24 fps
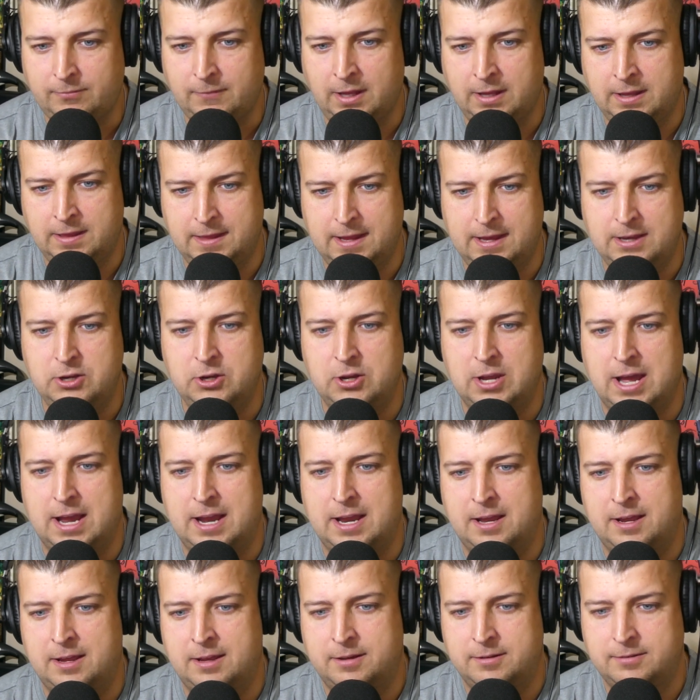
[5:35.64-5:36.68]
and then you
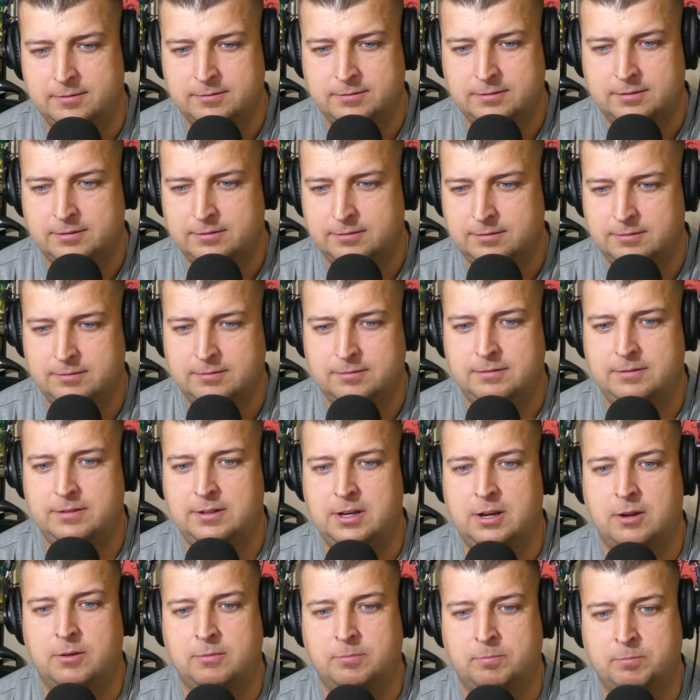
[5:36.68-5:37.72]
gotta
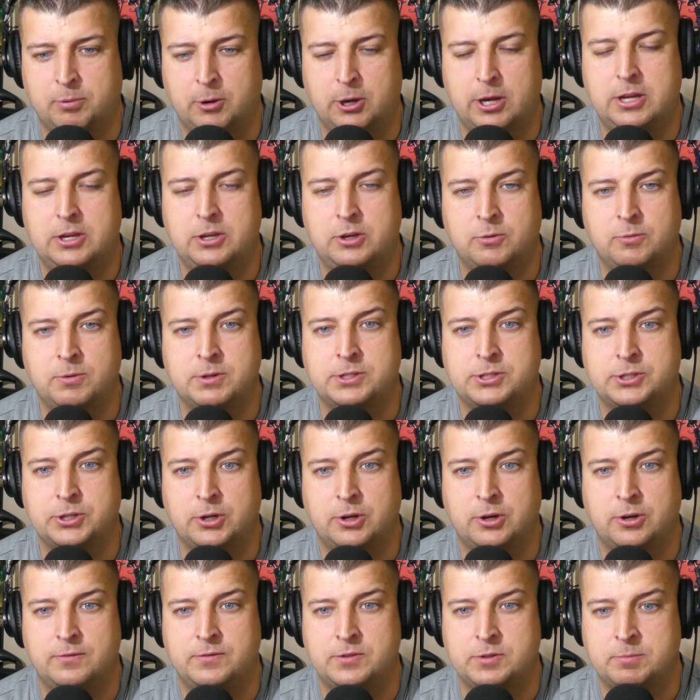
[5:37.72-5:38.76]
you know bring in your
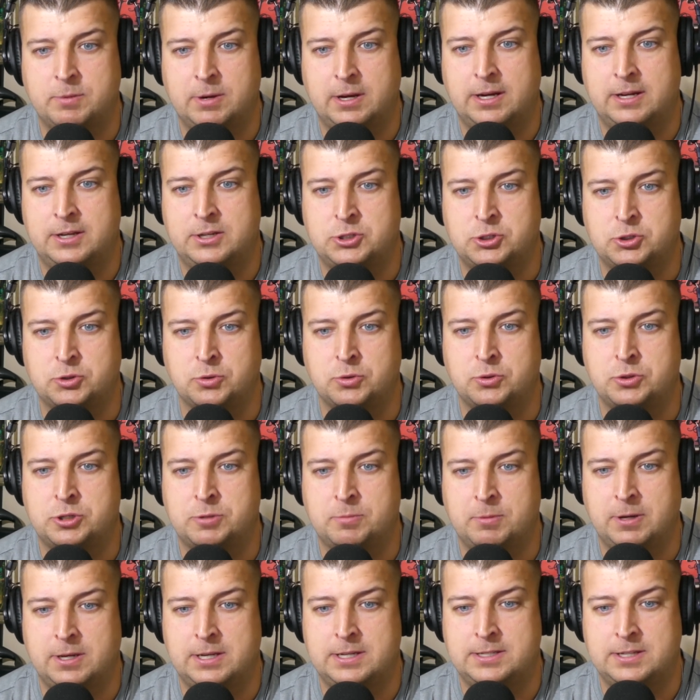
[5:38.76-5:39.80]
reserves you're bringing in Strus
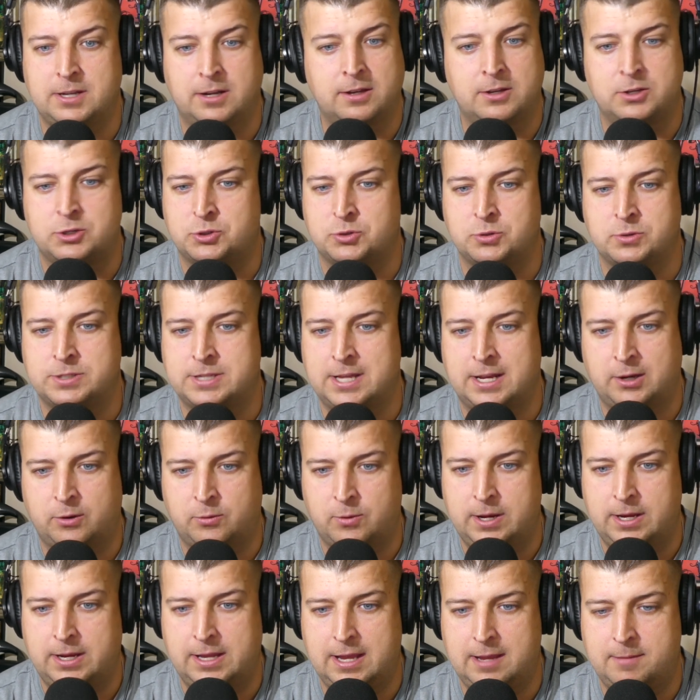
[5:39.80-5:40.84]
you're bringing in Duncan Strus had a
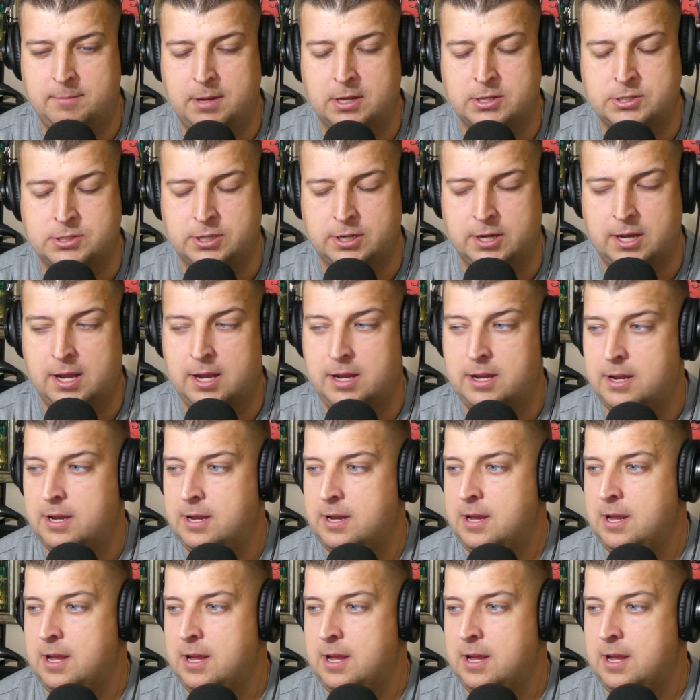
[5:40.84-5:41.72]
great game yesterday